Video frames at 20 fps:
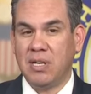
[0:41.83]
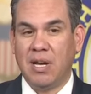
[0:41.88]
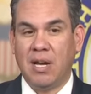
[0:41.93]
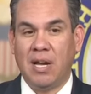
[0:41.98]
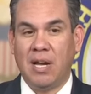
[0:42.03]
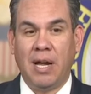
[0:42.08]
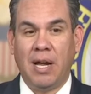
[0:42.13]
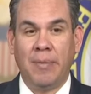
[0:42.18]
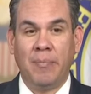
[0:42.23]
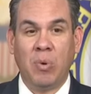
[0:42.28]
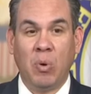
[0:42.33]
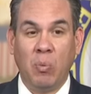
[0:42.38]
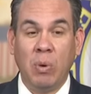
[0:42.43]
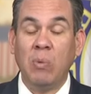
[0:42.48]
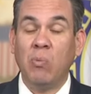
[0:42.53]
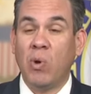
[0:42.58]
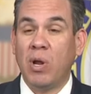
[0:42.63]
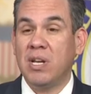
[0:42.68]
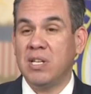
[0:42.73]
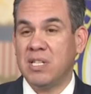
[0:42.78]
Um, but we
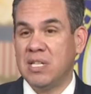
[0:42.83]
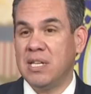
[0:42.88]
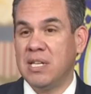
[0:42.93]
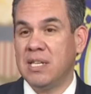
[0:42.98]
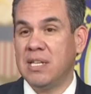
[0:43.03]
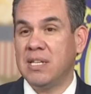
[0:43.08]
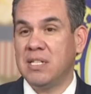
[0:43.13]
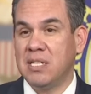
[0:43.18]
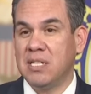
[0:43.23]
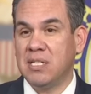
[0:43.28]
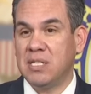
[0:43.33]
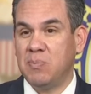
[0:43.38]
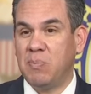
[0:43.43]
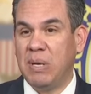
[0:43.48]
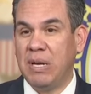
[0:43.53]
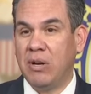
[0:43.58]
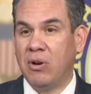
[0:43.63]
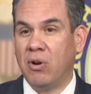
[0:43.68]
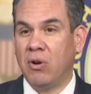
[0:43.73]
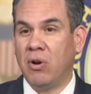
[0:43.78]
want to see this
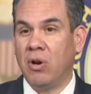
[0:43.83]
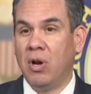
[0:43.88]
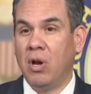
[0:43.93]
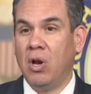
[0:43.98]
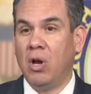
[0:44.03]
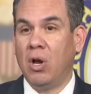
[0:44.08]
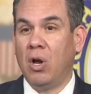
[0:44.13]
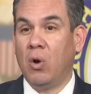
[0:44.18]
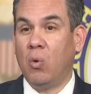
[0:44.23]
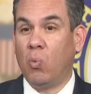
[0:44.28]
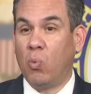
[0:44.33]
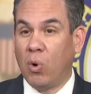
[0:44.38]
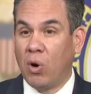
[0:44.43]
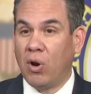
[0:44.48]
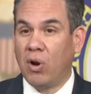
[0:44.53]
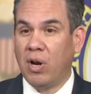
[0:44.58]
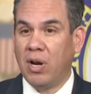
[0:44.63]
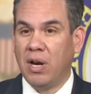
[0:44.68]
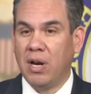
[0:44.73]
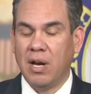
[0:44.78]
speaker uh,
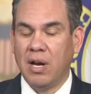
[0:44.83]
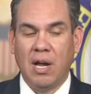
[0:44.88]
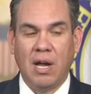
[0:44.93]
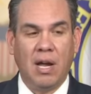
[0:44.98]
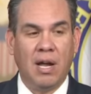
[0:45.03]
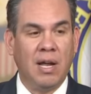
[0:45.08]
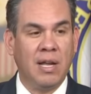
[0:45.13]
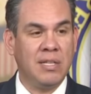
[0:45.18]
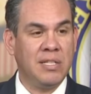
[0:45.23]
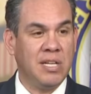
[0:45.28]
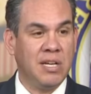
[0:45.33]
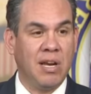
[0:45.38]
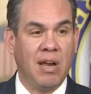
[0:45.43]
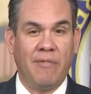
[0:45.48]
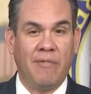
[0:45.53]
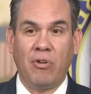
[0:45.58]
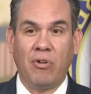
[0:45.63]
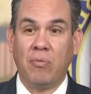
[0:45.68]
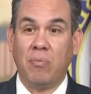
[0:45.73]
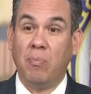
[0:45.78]
work uh, to
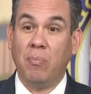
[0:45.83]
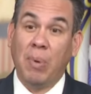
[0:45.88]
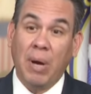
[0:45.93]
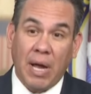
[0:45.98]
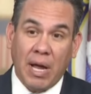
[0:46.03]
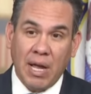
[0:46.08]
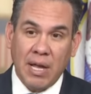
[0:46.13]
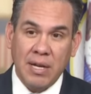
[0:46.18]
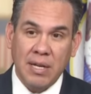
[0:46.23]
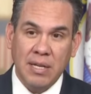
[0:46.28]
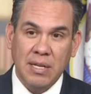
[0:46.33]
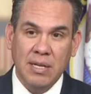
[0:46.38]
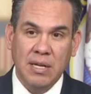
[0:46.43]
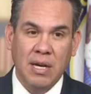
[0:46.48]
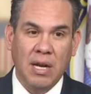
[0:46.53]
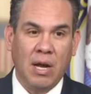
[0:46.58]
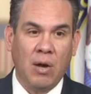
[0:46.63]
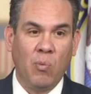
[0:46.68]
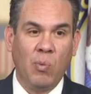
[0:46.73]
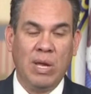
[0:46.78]
govern. But
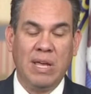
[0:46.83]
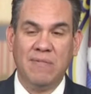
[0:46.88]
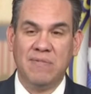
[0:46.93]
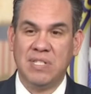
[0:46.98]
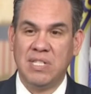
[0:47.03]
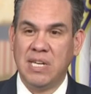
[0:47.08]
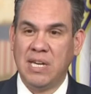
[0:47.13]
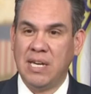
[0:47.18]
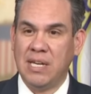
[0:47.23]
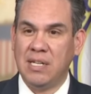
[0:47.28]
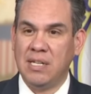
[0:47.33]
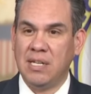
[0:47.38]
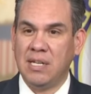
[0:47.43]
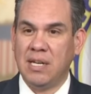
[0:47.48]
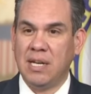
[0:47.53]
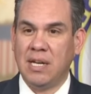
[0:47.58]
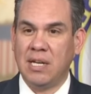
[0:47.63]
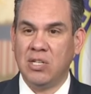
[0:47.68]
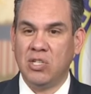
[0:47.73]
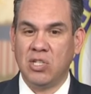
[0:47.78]
uh, we have seen,
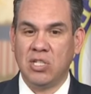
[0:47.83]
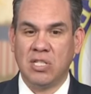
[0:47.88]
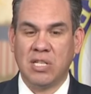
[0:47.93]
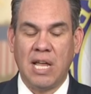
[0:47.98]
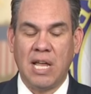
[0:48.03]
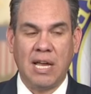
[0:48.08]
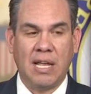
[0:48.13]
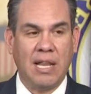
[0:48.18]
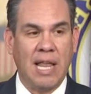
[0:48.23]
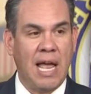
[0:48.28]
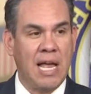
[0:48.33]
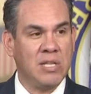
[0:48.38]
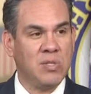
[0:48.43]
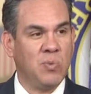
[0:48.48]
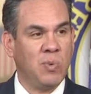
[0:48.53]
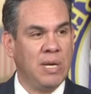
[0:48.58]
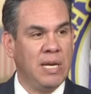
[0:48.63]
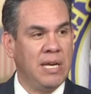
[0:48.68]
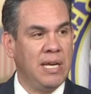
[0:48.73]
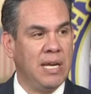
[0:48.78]
uh, just like
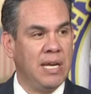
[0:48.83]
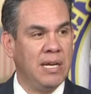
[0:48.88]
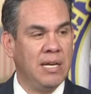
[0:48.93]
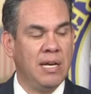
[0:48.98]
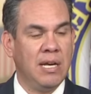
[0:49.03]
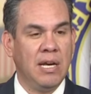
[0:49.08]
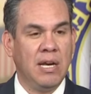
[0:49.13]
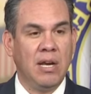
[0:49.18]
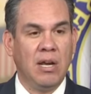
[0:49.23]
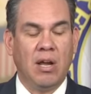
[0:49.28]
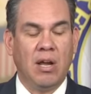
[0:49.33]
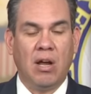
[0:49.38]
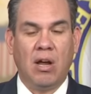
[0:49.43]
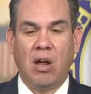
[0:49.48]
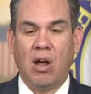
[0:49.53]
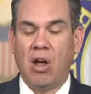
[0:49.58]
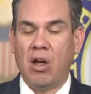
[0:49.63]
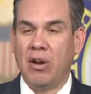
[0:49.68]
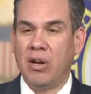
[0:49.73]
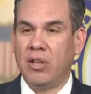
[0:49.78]
last week and uh,
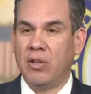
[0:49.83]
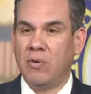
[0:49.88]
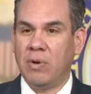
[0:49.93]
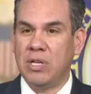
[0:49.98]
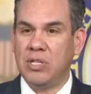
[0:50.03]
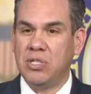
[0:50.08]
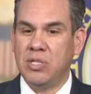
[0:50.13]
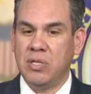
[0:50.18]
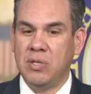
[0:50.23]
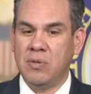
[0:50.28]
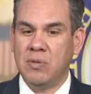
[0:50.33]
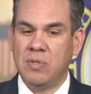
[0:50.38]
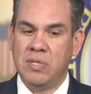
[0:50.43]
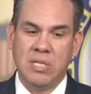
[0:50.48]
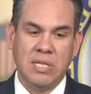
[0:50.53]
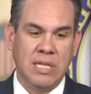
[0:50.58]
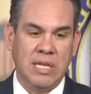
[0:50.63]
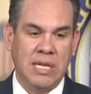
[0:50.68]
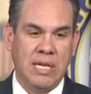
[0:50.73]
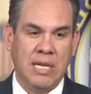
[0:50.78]
on other
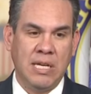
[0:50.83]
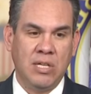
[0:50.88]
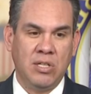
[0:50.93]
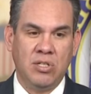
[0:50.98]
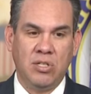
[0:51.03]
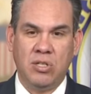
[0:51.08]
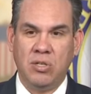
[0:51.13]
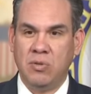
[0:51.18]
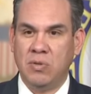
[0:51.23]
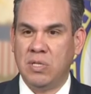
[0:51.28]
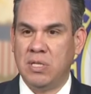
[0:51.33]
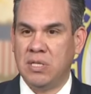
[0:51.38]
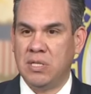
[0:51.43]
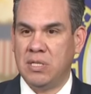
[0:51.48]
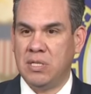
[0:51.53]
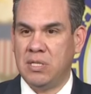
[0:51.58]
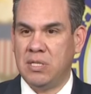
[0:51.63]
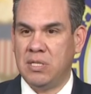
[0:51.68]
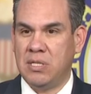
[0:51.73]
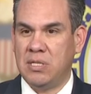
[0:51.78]
issues, he
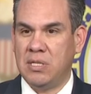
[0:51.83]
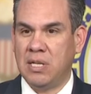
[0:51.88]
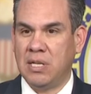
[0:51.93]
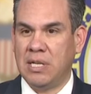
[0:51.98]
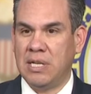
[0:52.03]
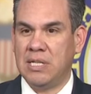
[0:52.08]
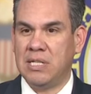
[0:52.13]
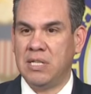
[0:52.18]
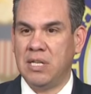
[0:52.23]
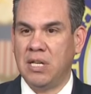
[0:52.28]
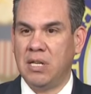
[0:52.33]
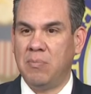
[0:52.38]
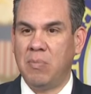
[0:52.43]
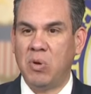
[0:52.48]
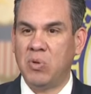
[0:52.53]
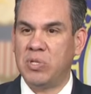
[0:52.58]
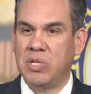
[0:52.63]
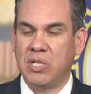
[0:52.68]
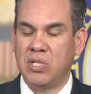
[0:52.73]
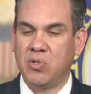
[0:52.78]
chooses to listen to the
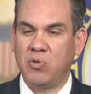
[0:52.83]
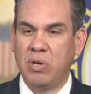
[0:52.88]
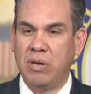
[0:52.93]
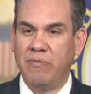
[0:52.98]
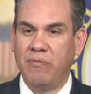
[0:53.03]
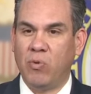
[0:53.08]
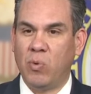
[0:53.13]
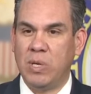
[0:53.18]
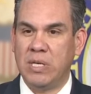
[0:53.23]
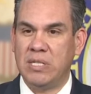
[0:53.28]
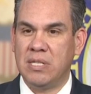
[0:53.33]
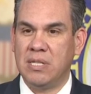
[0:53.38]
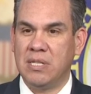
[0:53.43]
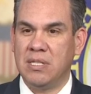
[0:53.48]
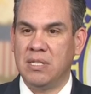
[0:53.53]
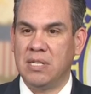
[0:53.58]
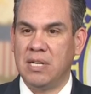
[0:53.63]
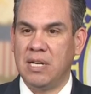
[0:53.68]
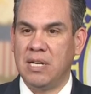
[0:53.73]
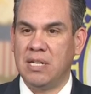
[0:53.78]
most extreme
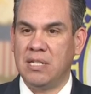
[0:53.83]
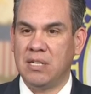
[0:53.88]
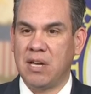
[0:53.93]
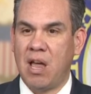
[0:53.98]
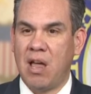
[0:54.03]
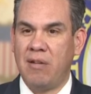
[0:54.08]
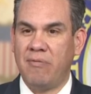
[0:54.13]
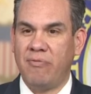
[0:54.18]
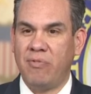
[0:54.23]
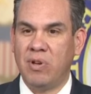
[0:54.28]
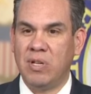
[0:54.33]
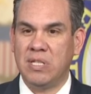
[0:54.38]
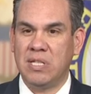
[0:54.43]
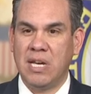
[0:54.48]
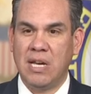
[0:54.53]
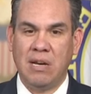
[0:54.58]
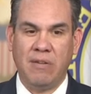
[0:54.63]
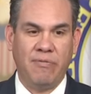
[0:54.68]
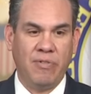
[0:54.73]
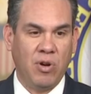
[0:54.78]
voices in his conference.
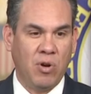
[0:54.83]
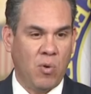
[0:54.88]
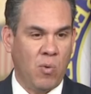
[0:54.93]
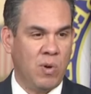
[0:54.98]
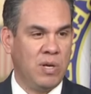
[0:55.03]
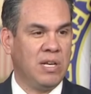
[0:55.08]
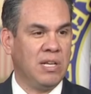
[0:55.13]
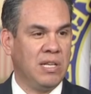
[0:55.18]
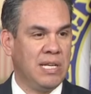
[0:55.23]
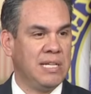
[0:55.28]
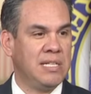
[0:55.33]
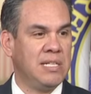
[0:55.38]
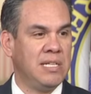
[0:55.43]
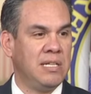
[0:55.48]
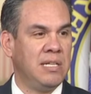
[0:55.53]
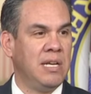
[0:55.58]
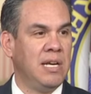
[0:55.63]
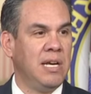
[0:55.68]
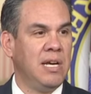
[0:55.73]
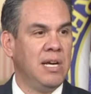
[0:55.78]
And if you're going to
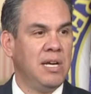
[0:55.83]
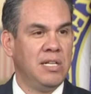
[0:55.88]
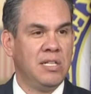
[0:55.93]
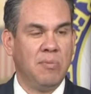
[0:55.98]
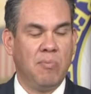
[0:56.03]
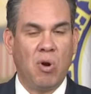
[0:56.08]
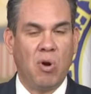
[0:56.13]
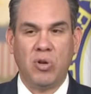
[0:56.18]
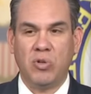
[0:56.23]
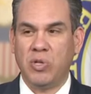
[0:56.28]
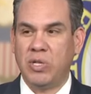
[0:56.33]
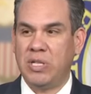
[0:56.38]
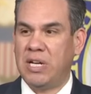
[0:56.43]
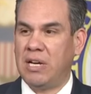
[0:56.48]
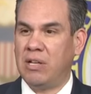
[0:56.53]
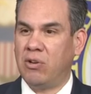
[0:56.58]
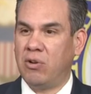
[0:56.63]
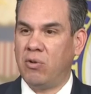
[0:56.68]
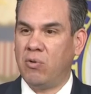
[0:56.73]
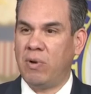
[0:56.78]
listen to Marjorie
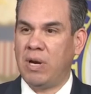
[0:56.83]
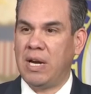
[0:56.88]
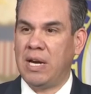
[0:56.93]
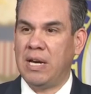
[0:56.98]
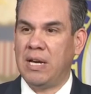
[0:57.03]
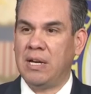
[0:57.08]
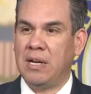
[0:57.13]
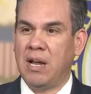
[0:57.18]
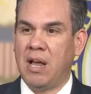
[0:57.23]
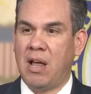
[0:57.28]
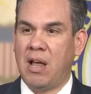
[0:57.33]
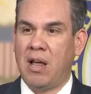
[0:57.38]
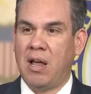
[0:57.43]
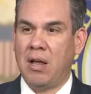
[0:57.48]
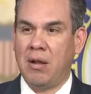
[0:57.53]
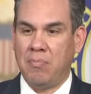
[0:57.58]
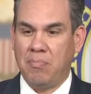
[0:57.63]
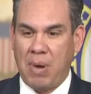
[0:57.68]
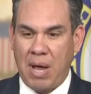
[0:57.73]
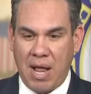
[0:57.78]
Taylor Greene
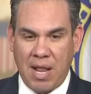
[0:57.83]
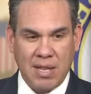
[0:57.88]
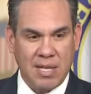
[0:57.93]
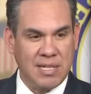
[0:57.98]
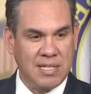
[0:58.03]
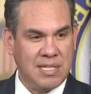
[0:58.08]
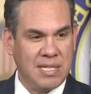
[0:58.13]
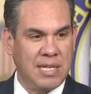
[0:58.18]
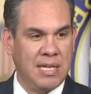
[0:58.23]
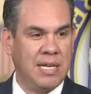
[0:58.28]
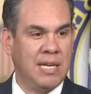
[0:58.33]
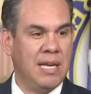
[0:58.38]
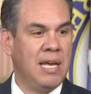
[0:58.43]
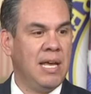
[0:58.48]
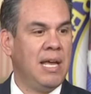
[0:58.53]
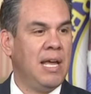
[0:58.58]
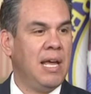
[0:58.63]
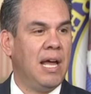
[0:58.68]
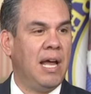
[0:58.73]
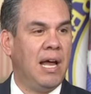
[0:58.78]
on policy,
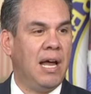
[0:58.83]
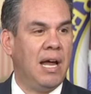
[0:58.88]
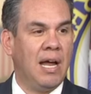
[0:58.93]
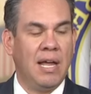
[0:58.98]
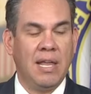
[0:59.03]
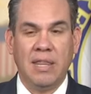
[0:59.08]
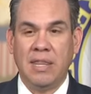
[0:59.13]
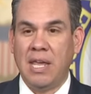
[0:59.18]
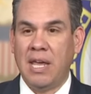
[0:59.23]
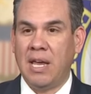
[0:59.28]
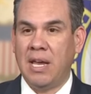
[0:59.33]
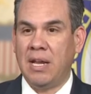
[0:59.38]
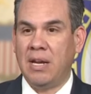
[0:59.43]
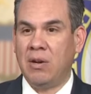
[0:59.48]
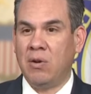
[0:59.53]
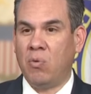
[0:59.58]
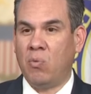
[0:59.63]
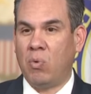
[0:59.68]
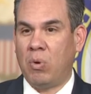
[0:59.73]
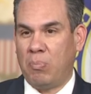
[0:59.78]
uh,
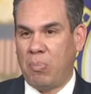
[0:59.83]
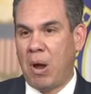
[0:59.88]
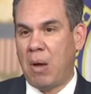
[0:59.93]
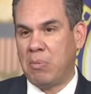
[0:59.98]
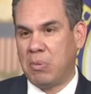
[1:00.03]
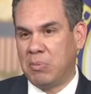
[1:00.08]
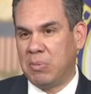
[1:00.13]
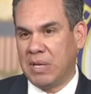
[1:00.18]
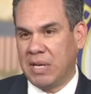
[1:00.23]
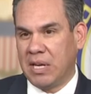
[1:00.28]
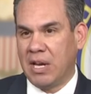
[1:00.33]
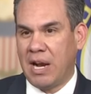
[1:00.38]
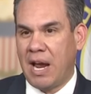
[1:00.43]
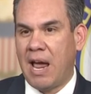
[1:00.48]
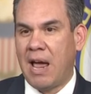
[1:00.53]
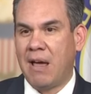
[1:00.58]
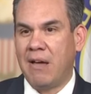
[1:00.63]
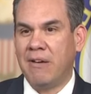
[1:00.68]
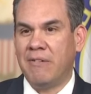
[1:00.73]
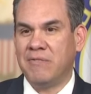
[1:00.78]
then we're probably going to
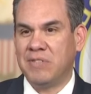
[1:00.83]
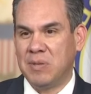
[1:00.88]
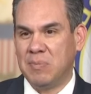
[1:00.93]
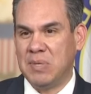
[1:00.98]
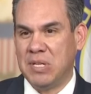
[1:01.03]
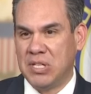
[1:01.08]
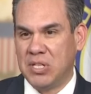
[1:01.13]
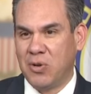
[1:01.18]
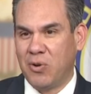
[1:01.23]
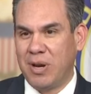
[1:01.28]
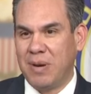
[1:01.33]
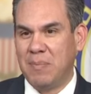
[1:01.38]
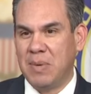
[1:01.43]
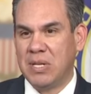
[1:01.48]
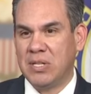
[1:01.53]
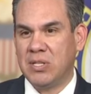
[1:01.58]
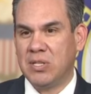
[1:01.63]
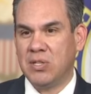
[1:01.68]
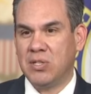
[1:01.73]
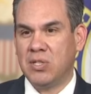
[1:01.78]
have some disagreements.